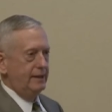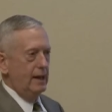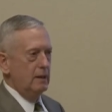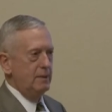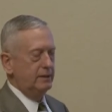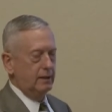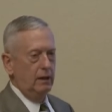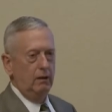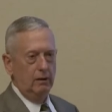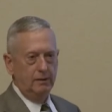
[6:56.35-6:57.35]
the enemy
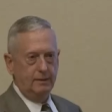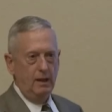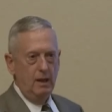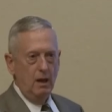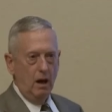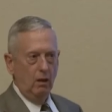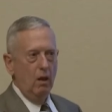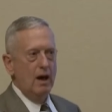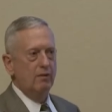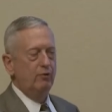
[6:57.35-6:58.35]
terrorists a
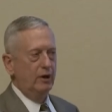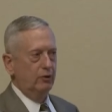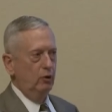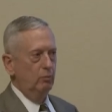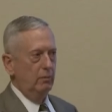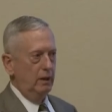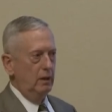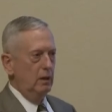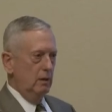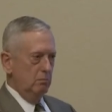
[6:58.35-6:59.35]
lot of recruitment,
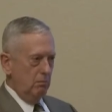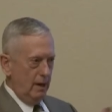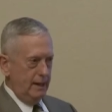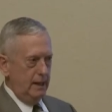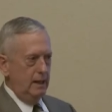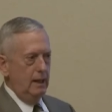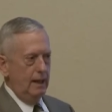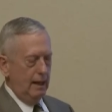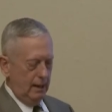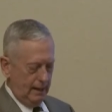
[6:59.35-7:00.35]
money,
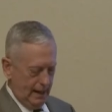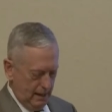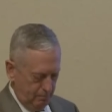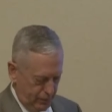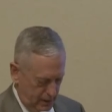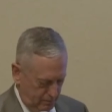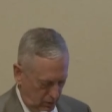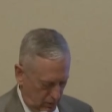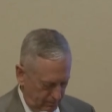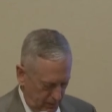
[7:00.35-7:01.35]
and, and
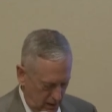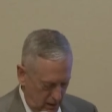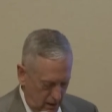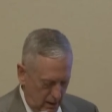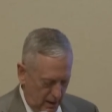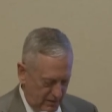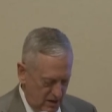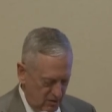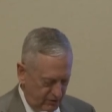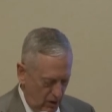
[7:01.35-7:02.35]
people. And
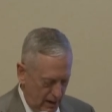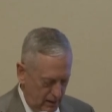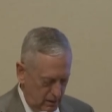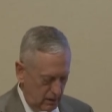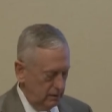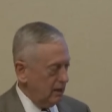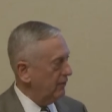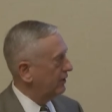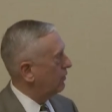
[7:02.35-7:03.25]
then you've got another